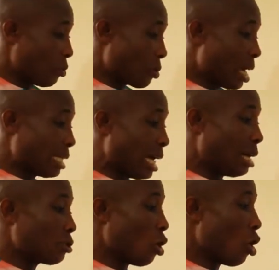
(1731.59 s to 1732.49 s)
Write
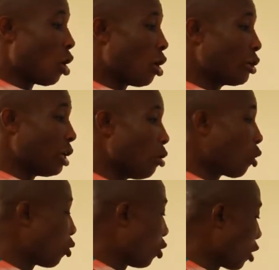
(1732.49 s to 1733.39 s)
out all the
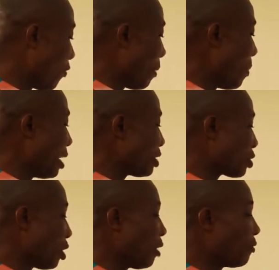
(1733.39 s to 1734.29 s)
local
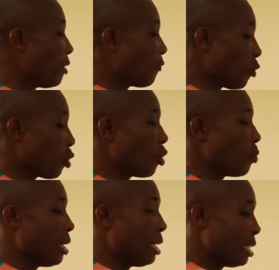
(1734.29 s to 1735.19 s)
governments of the
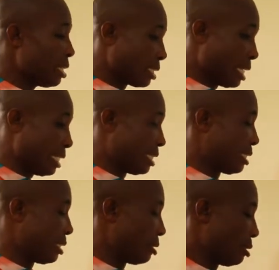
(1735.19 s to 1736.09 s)
following
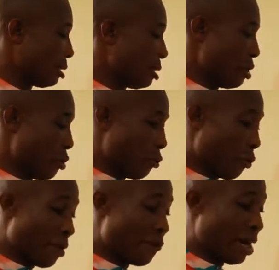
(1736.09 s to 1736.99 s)
states:
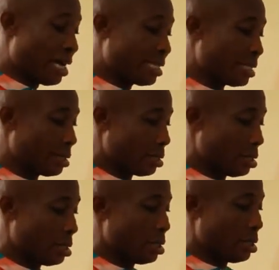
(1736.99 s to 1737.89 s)
Rivers,
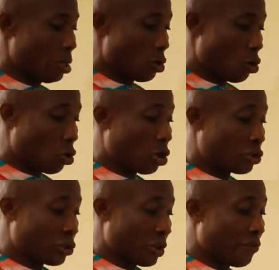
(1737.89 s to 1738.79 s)

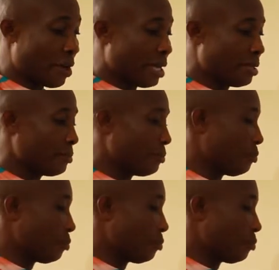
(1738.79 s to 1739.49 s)
Cross River,